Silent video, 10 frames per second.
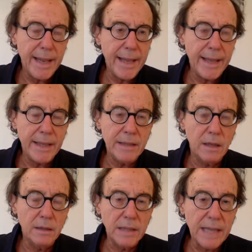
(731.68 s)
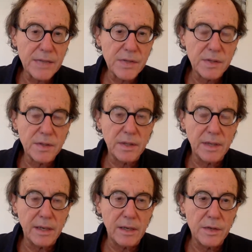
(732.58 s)
And unless
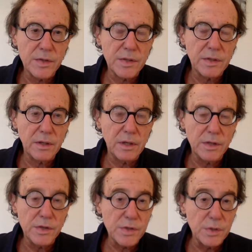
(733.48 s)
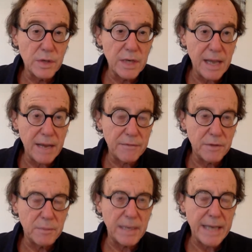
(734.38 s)
there's concerted
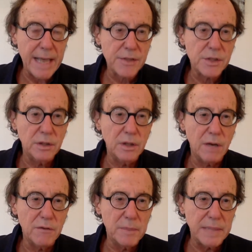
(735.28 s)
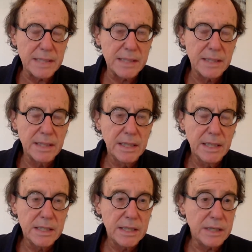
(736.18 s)
effort by national governments
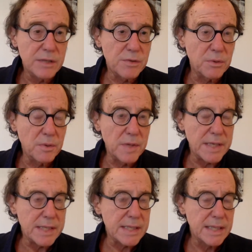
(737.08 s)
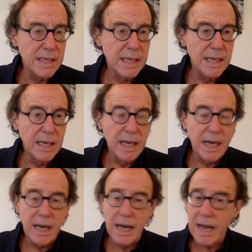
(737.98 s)
to control this,
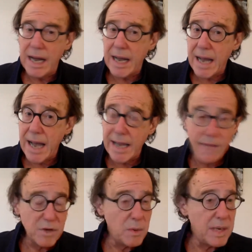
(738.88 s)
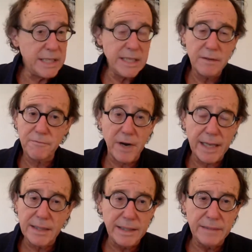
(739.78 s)
I have no idea,
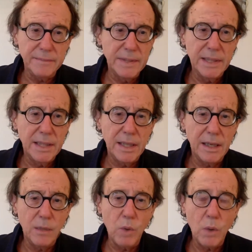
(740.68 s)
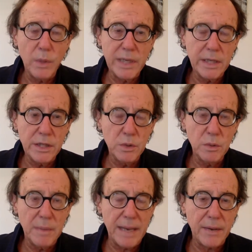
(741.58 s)
frankly, what we can
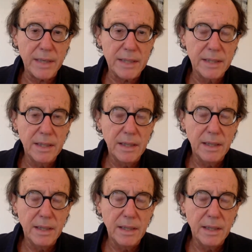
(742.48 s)
do about it.